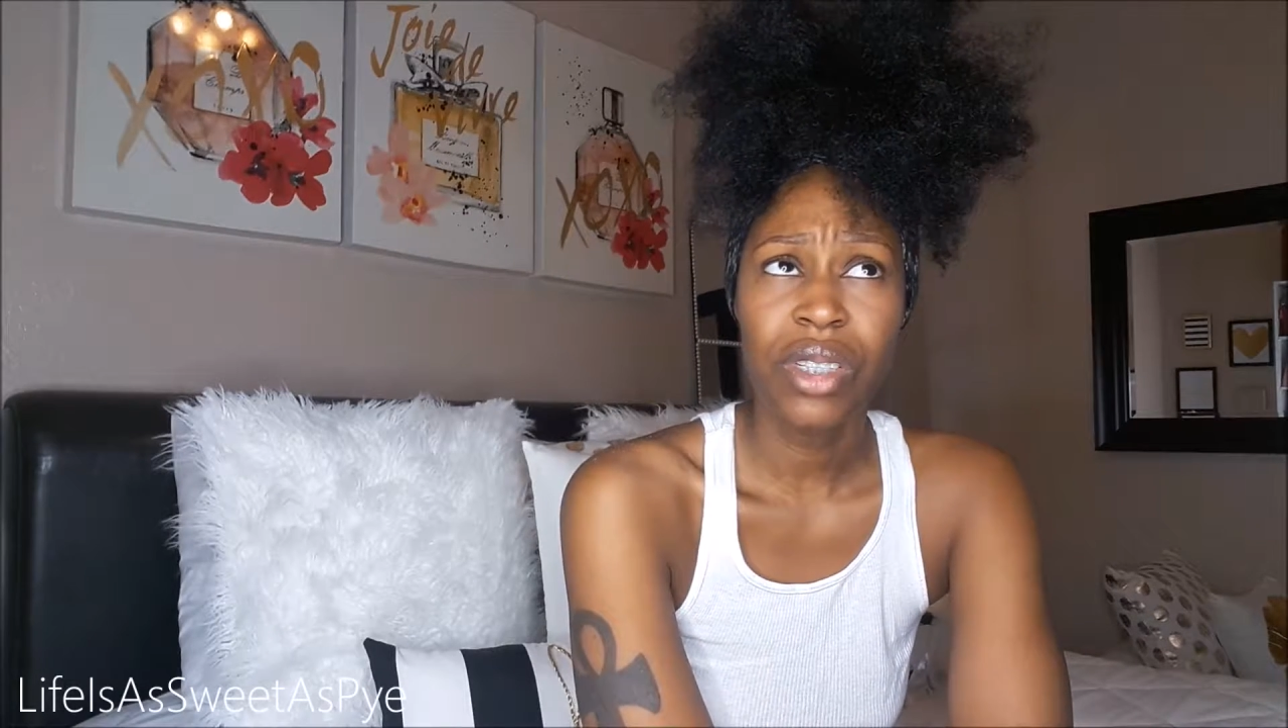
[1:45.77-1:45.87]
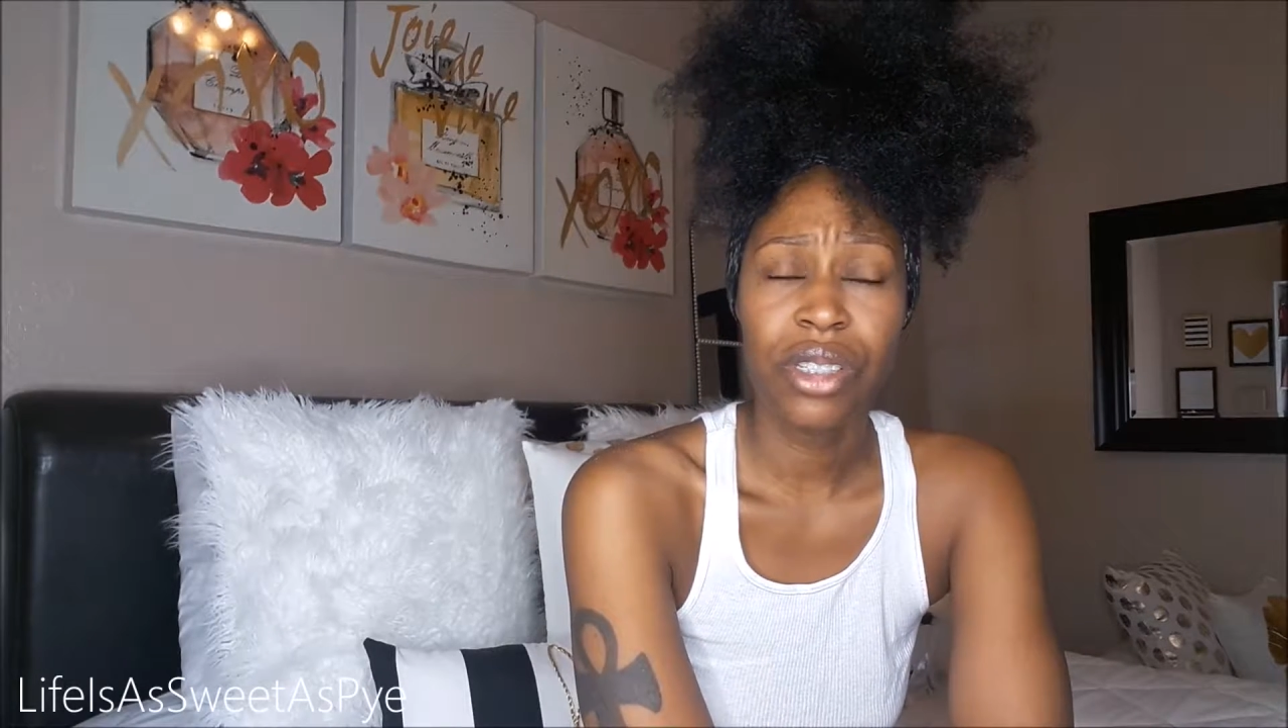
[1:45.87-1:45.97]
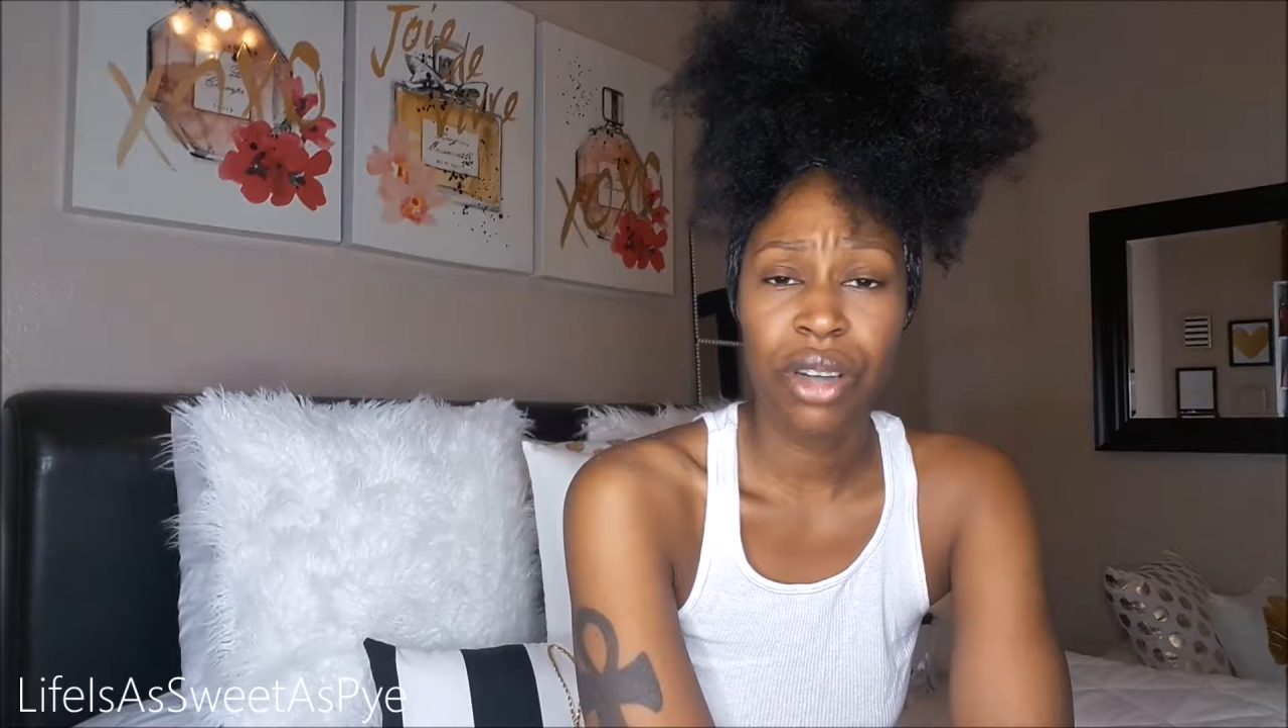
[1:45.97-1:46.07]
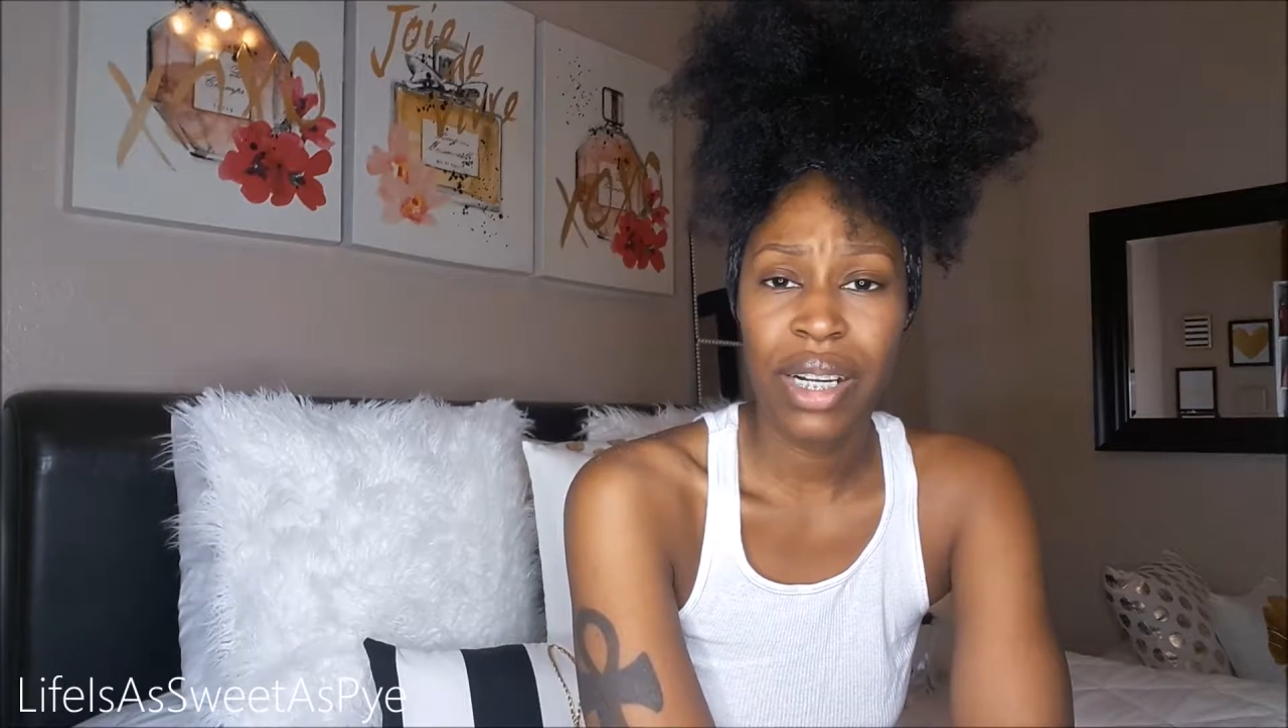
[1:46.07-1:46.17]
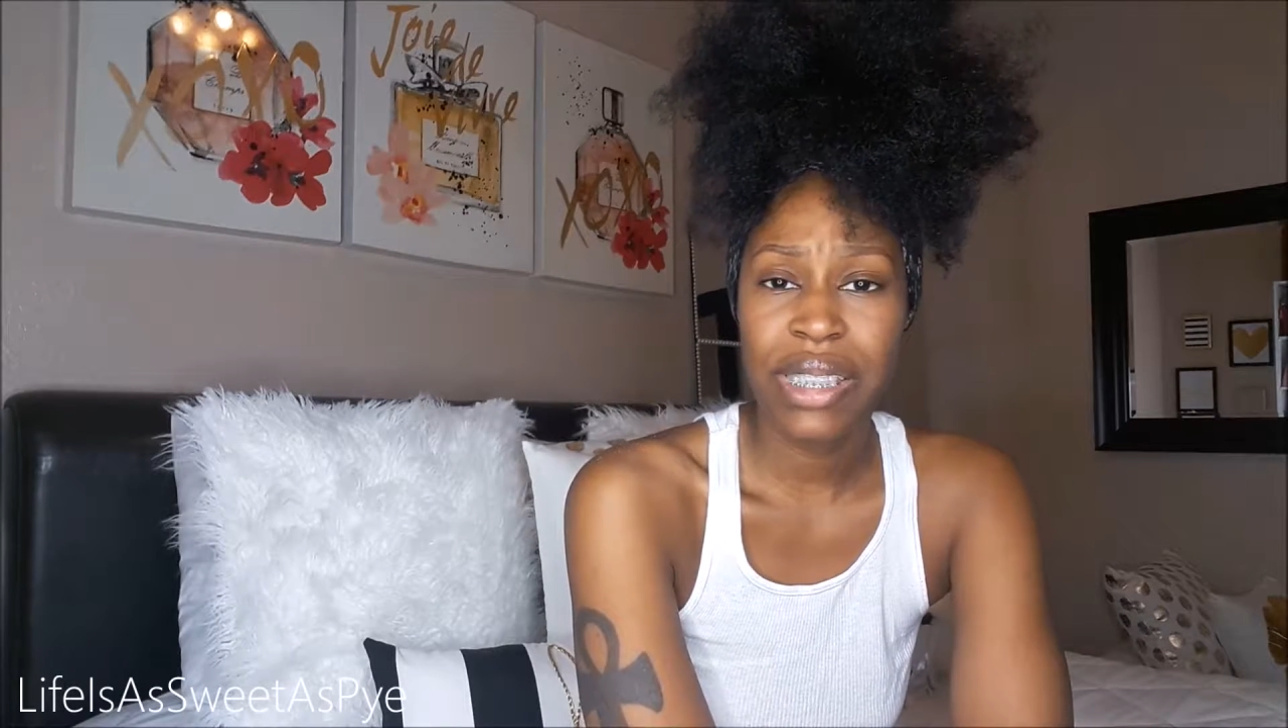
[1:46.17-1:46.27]

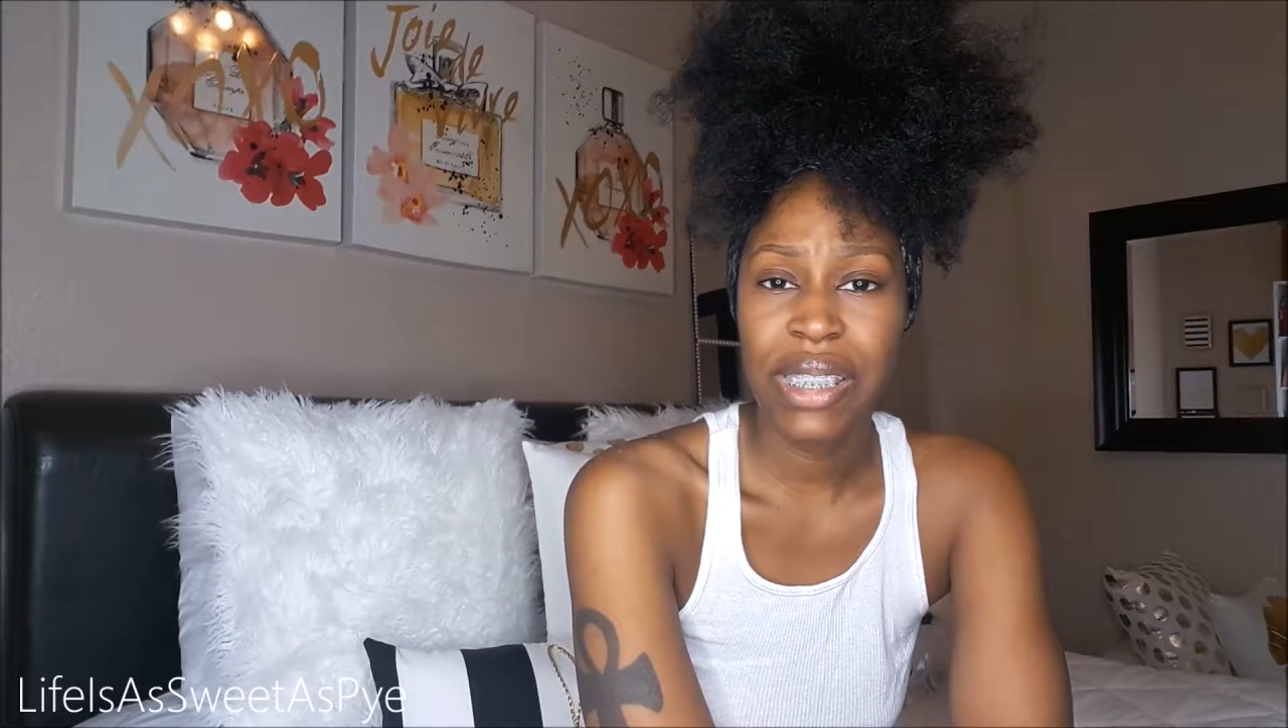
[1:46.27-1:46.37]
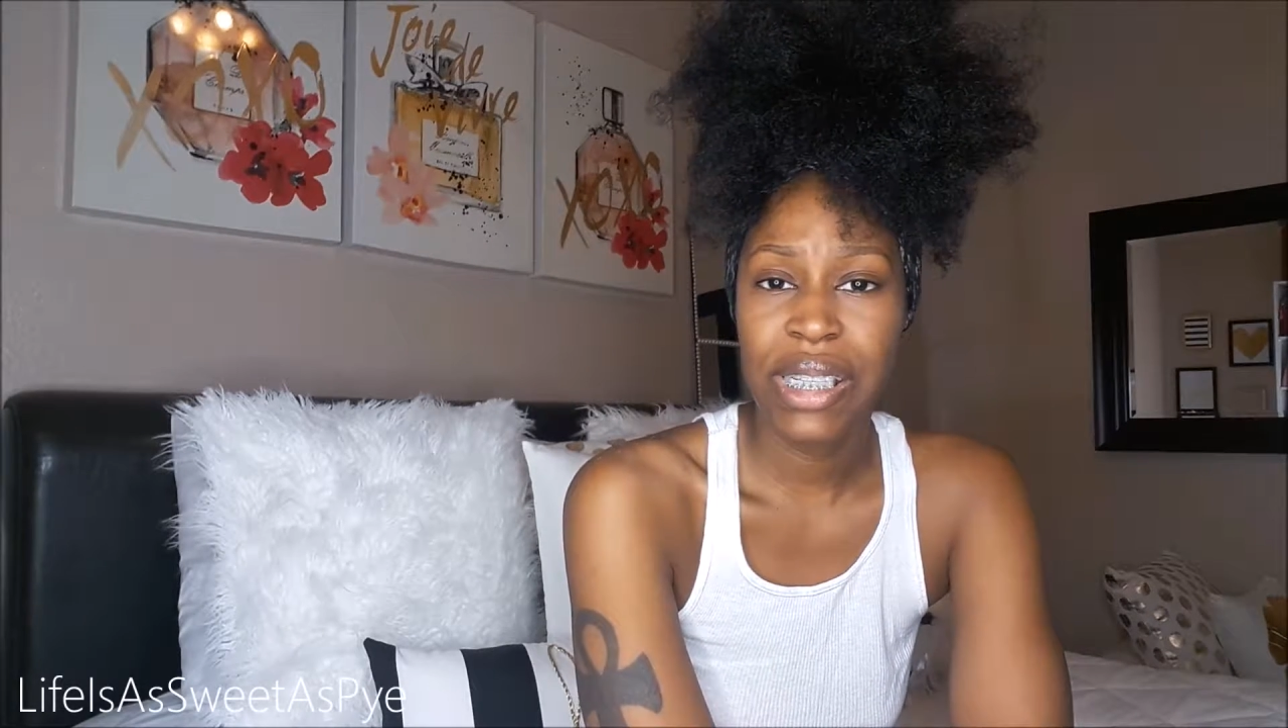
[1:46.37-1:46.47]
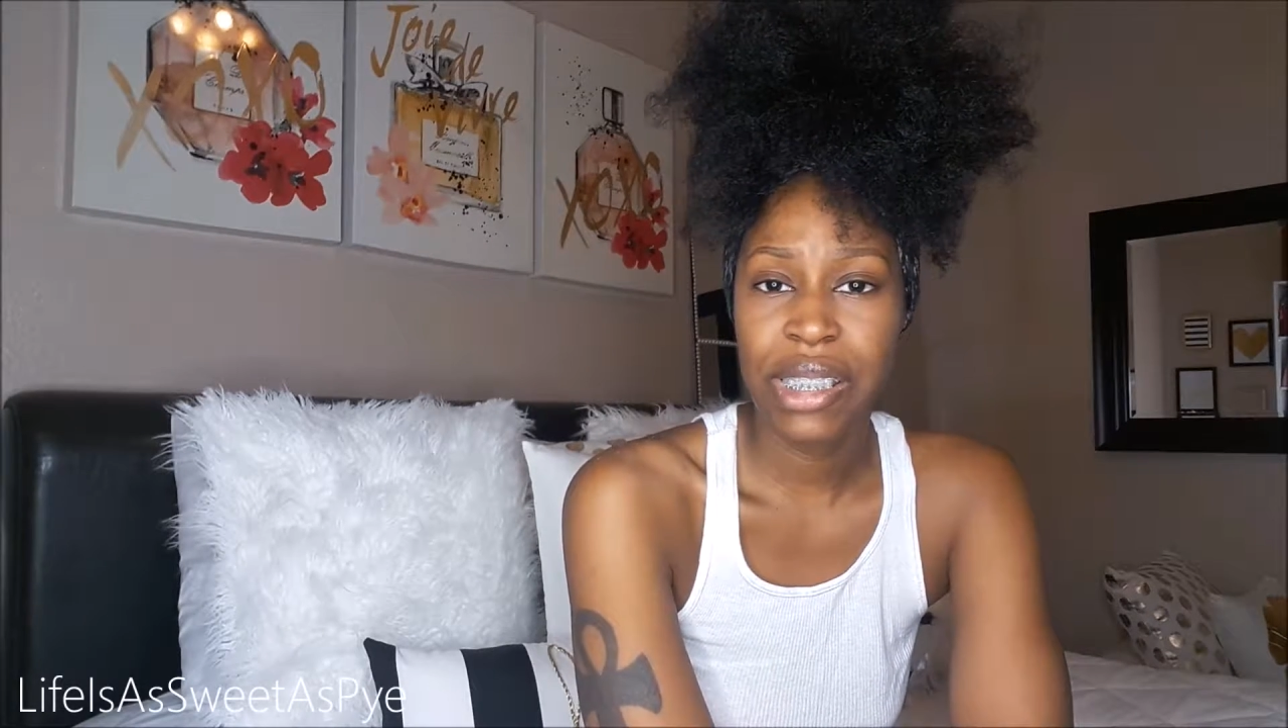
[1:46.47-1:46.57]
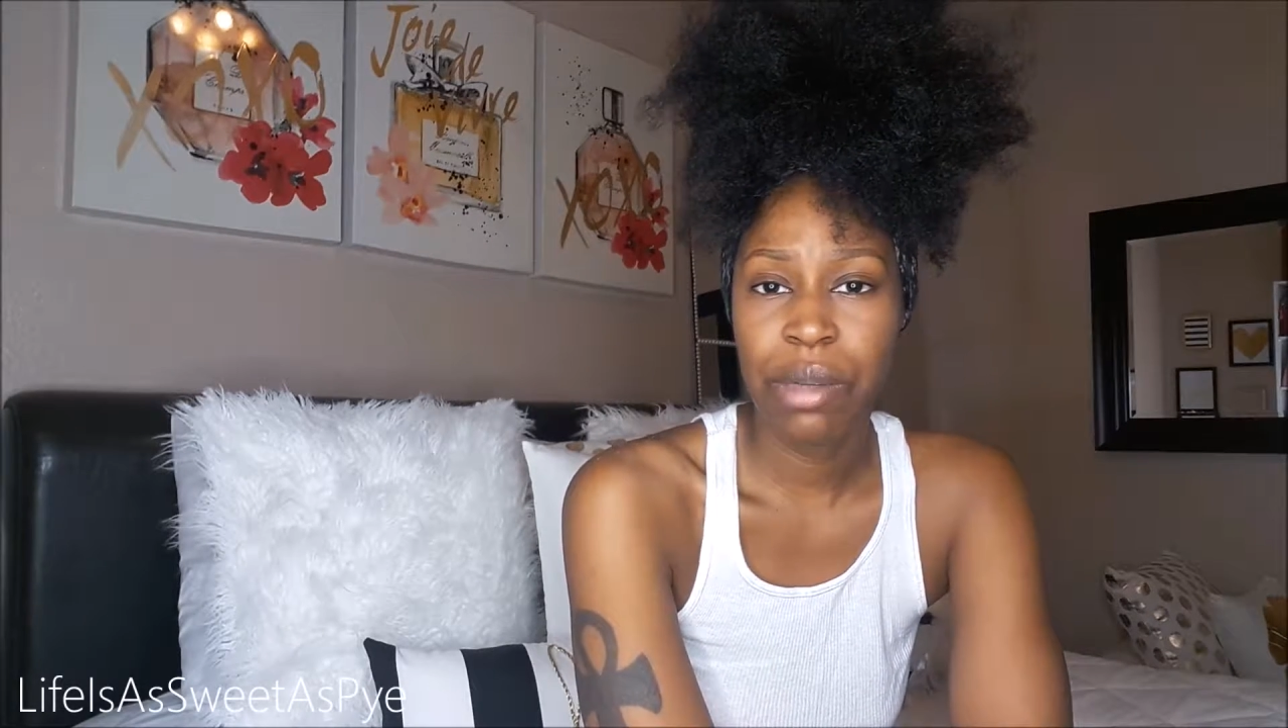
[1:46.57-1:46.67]
started to get